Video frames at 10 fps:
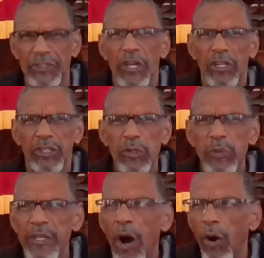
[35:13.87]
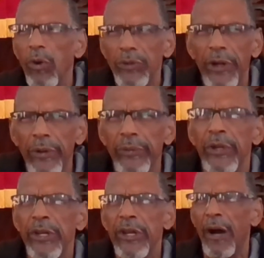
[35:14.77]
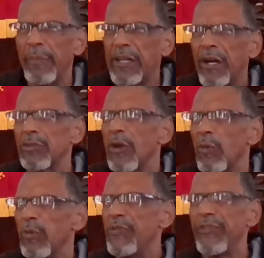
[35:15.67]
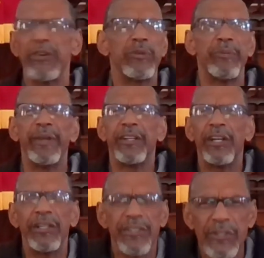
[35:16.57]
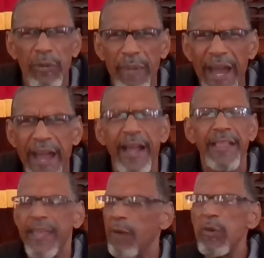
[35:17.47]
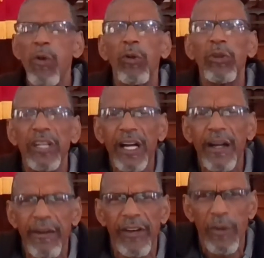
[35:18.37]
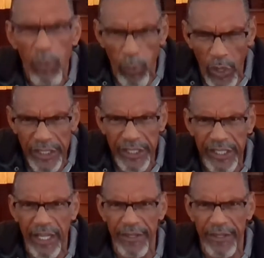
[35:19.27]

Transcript: Do we hold on uh, because we feel we've been hurt so bad that we won't love one another?